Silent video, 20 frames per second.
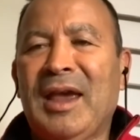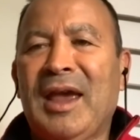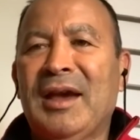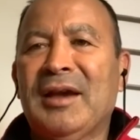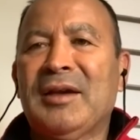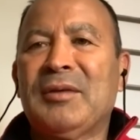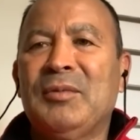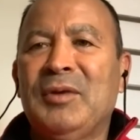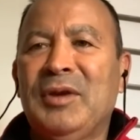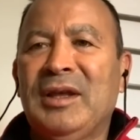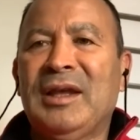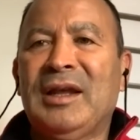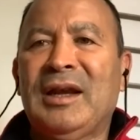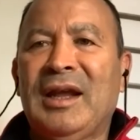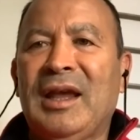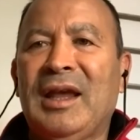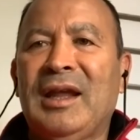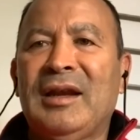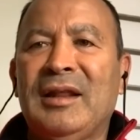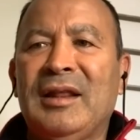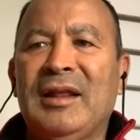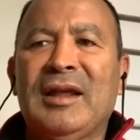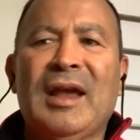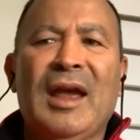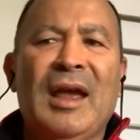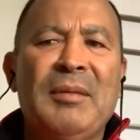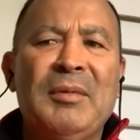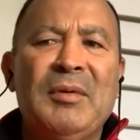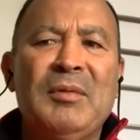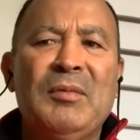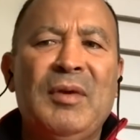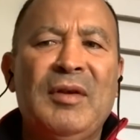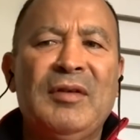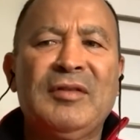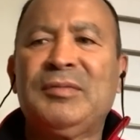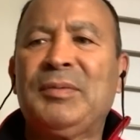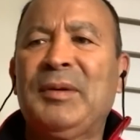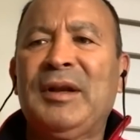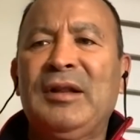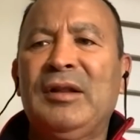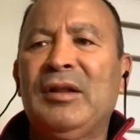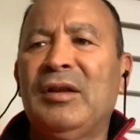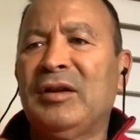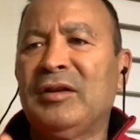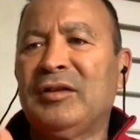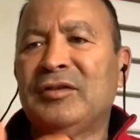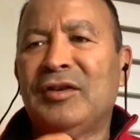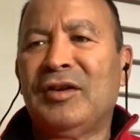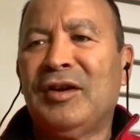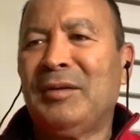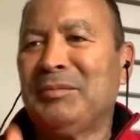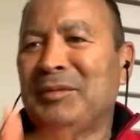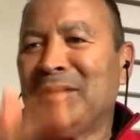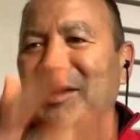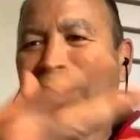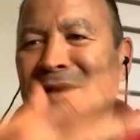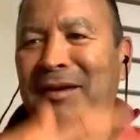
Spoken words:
How can we get ahead of the game? And we've spent a lot of time.